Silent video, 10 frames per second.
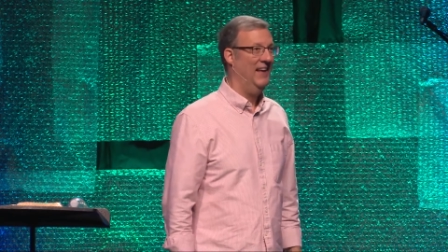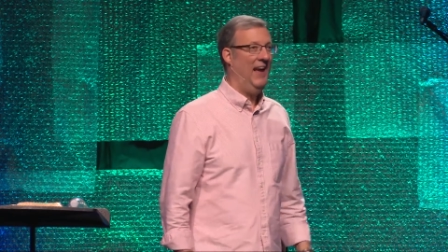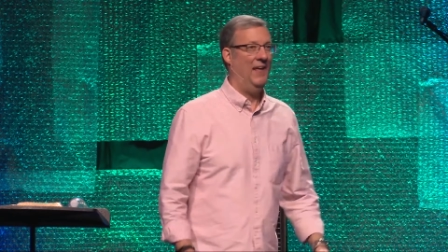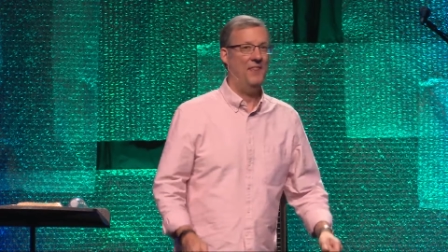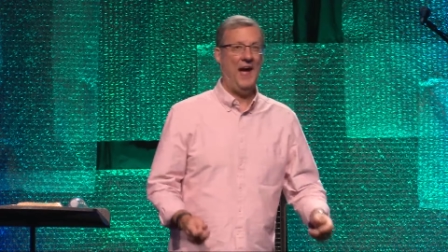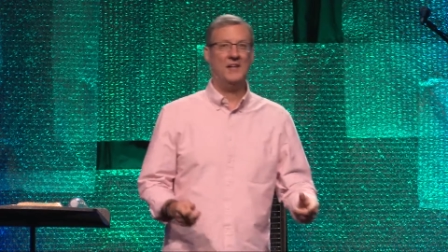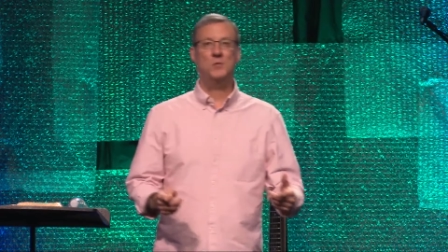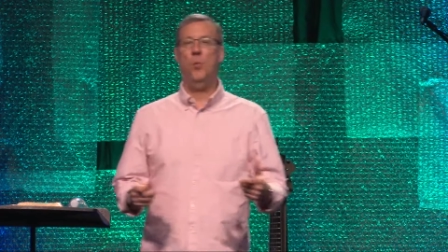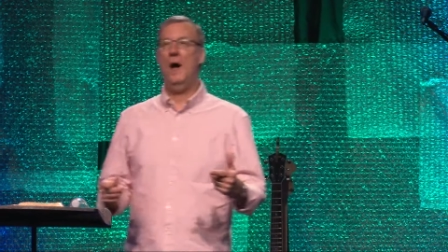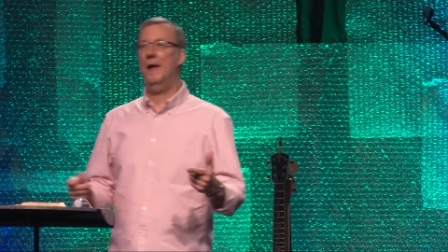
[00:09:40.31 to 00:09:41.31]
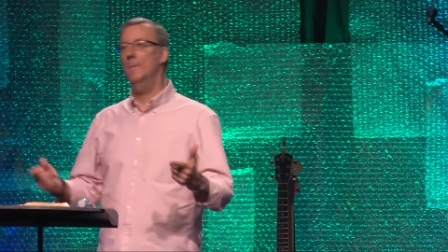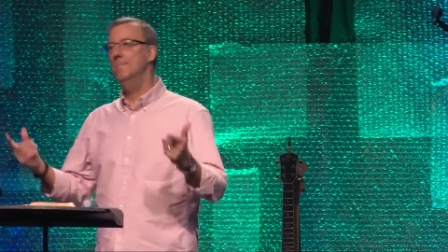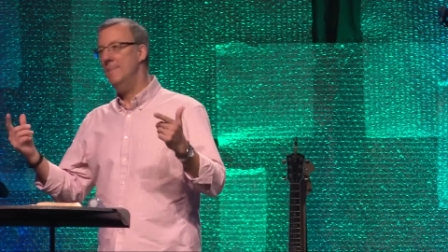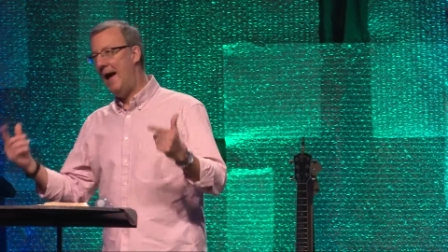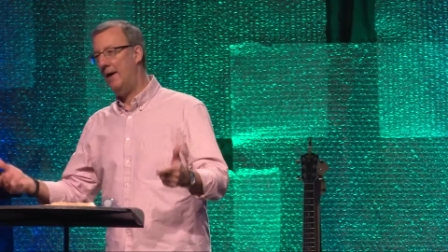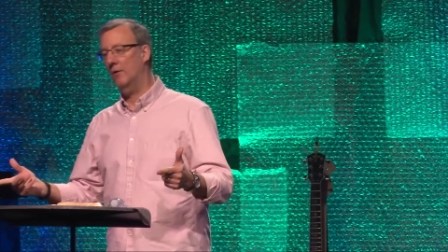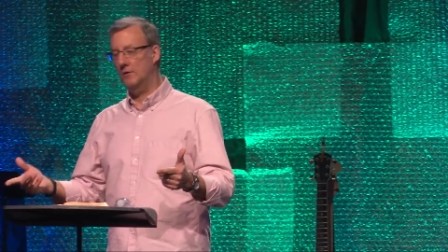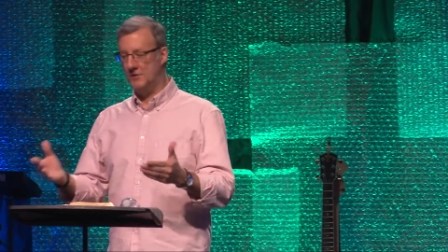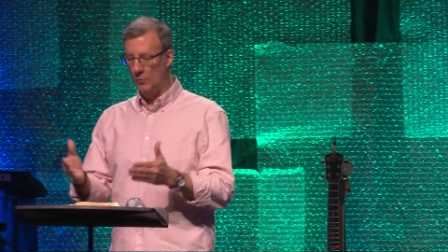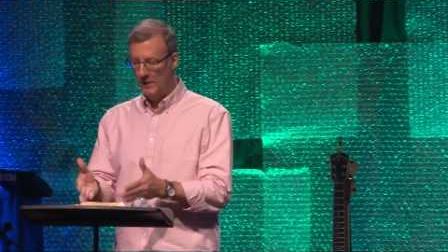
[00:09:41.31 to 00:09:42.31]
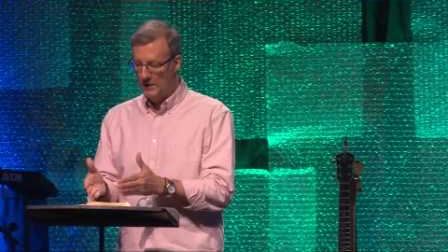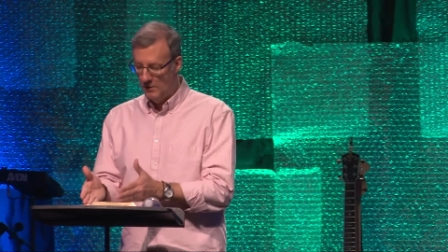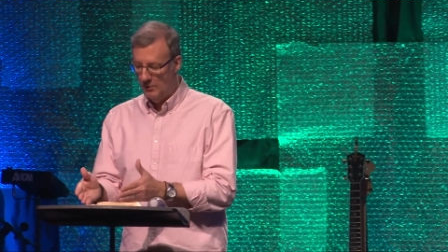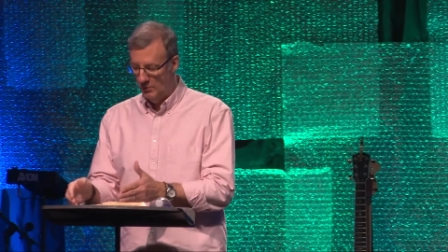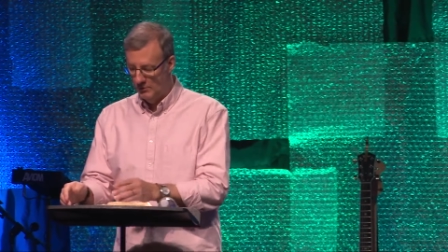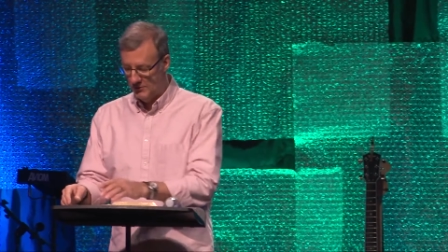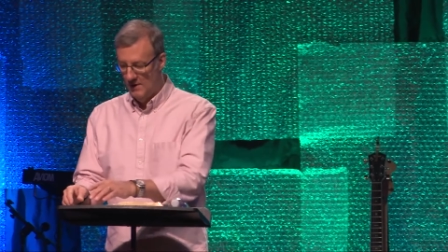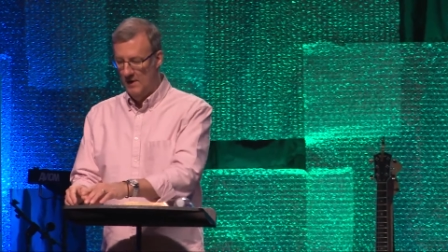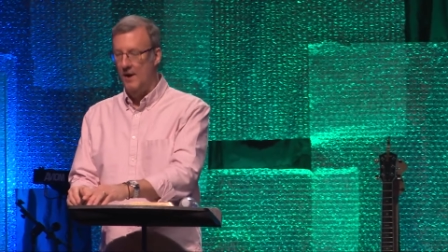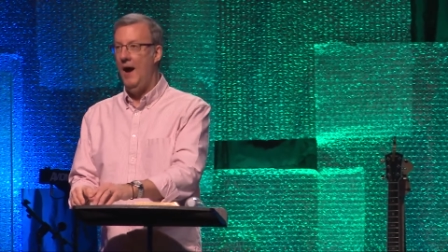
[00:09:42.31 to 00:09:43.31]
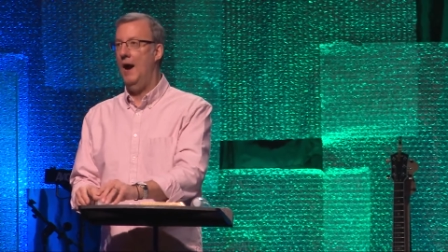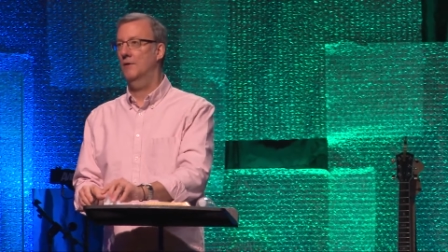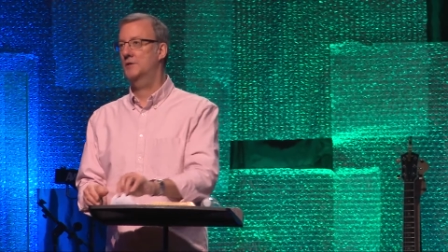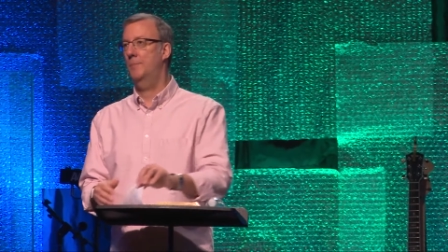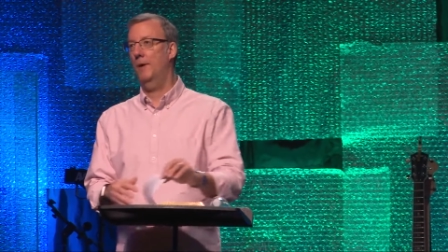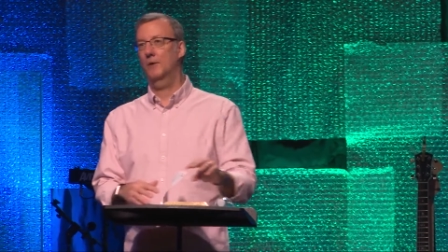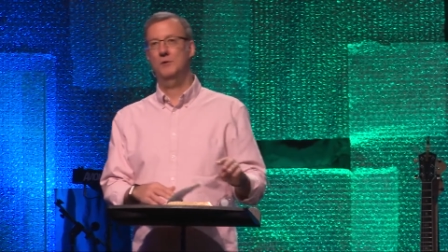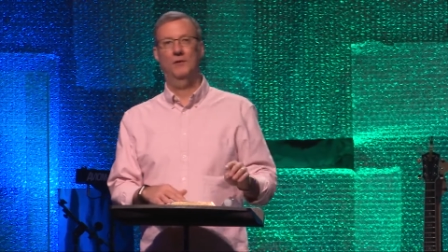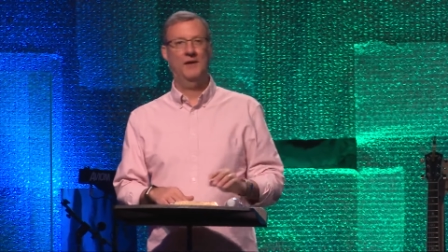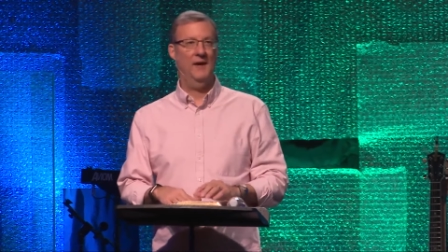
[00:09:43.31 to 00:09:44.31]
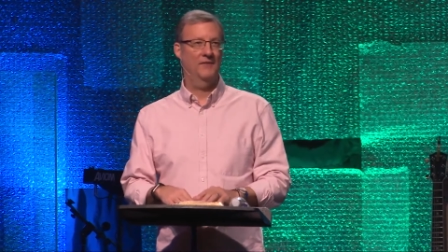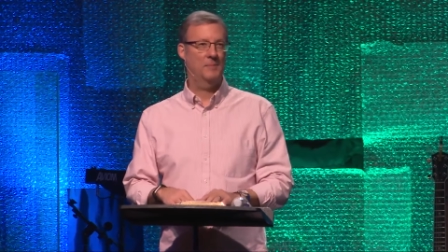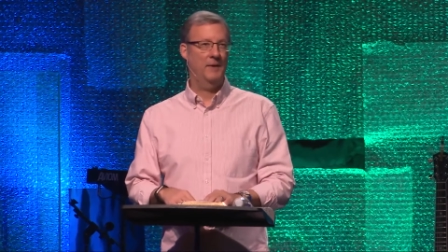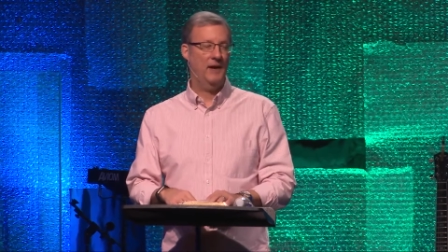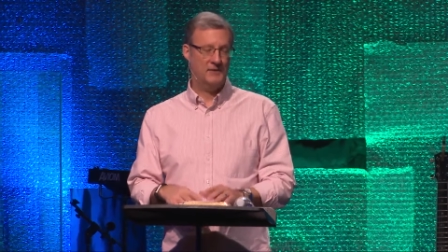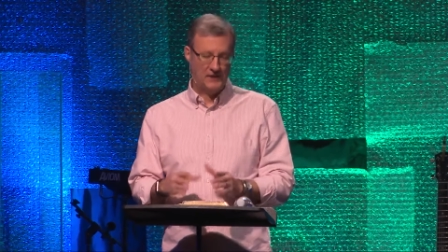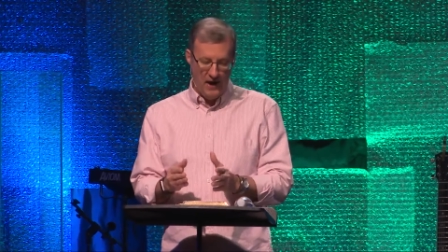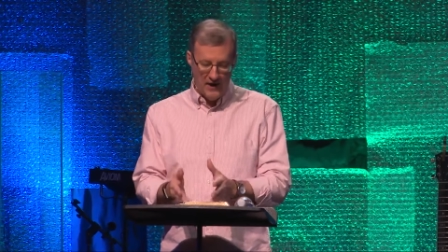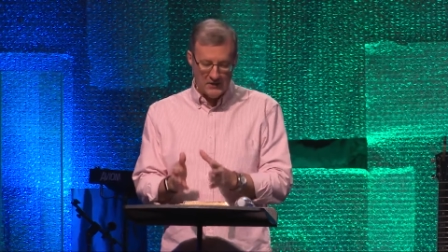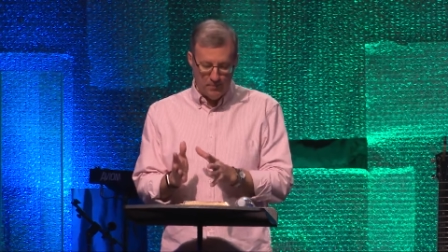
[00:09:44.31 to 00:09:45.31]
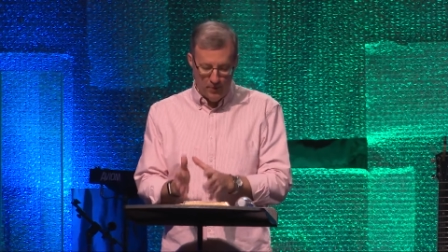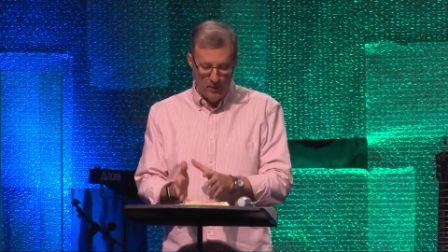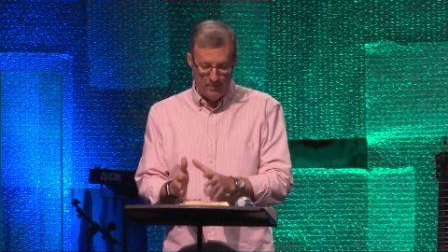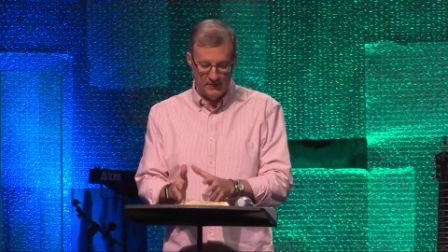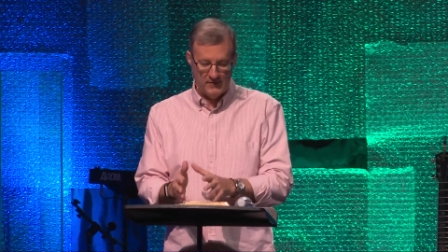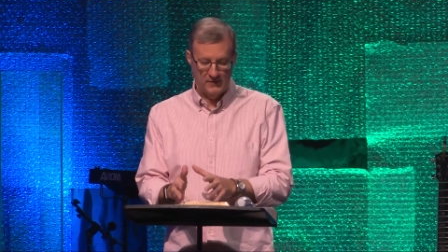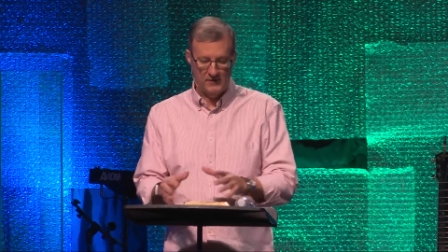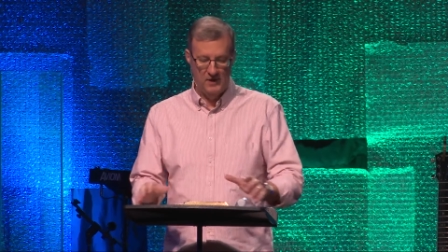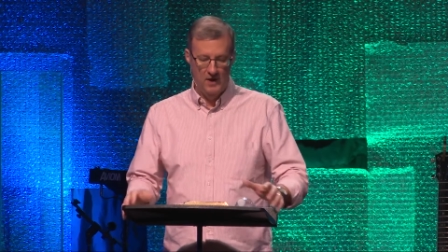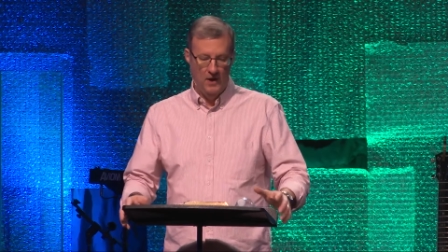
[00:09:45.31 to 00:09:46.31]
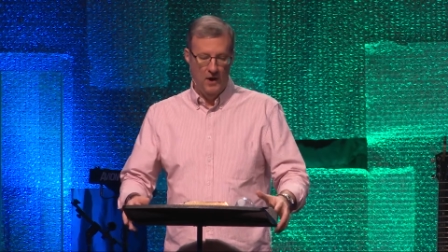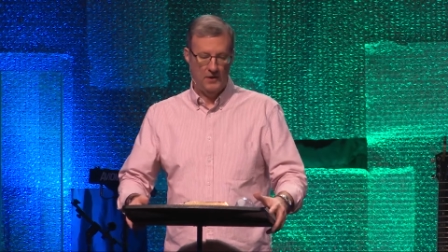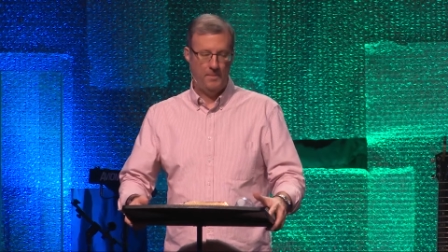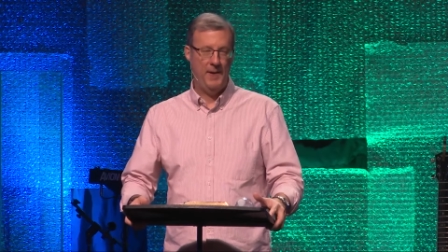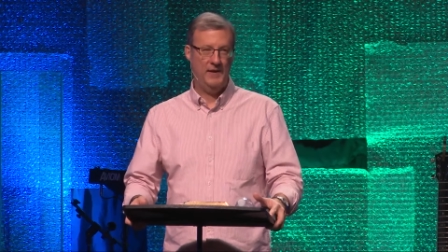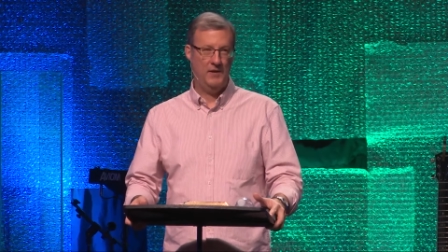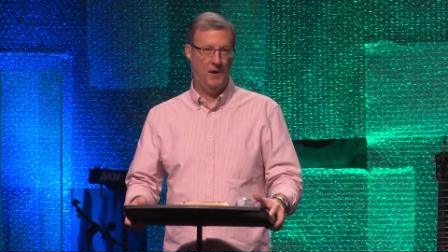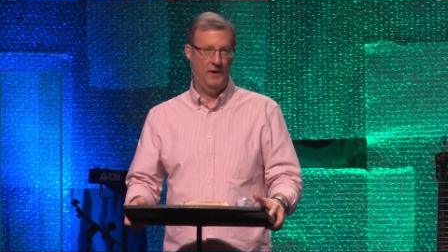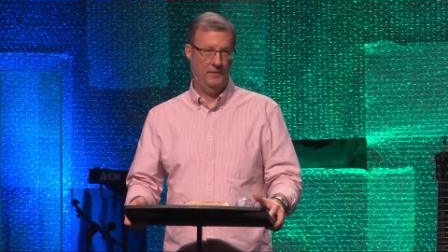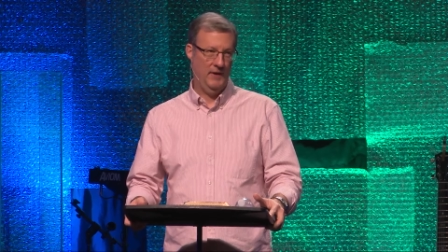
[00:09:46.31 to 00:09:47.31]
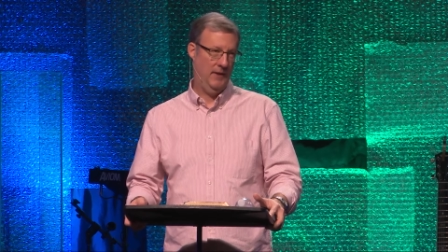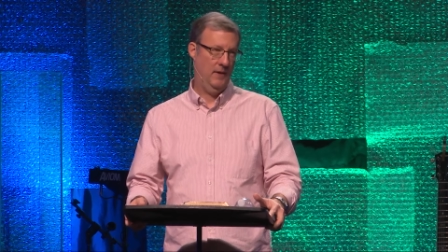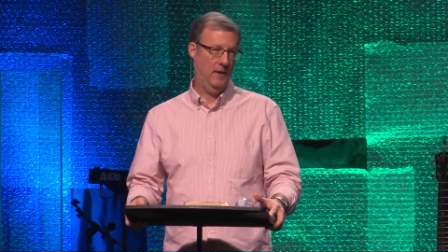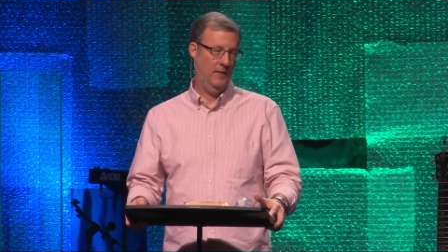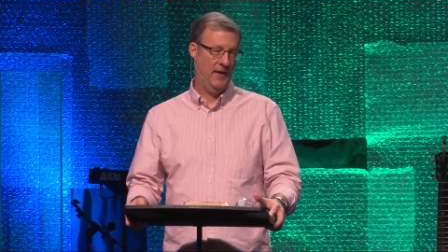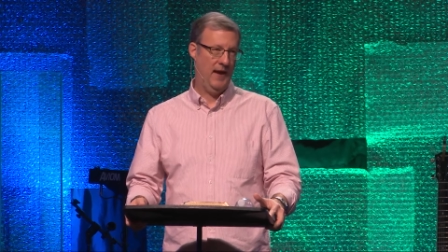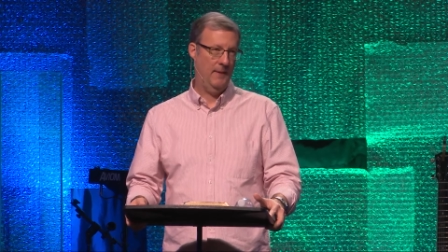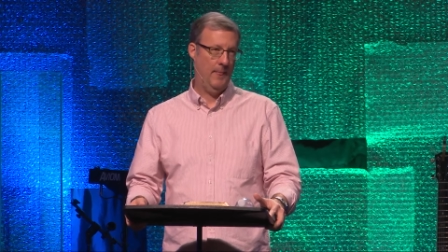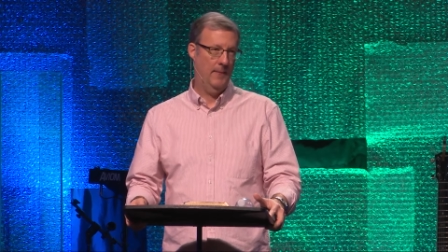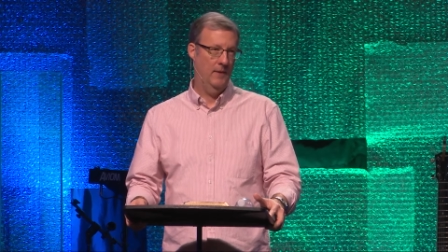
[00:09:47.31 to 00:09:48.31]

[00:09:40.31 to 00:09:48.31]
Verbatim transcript: And that's why it matters that we use our spiritual gifts because God's purposes are dependent on that, on that.